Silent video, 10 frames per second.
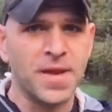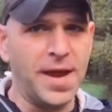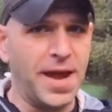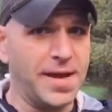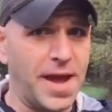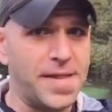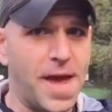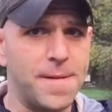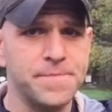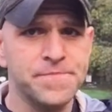And I get
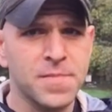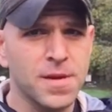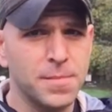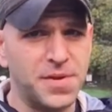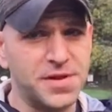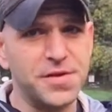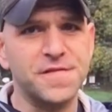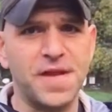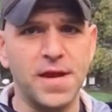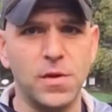that but that
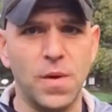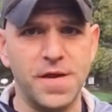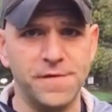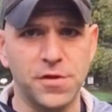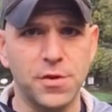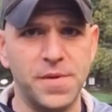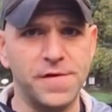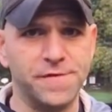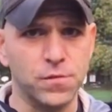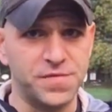does take away a little
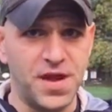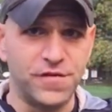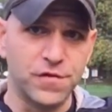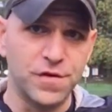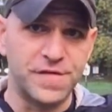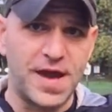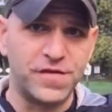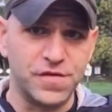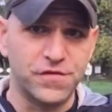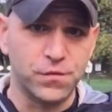bit from what that drill is
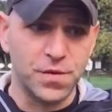actually tr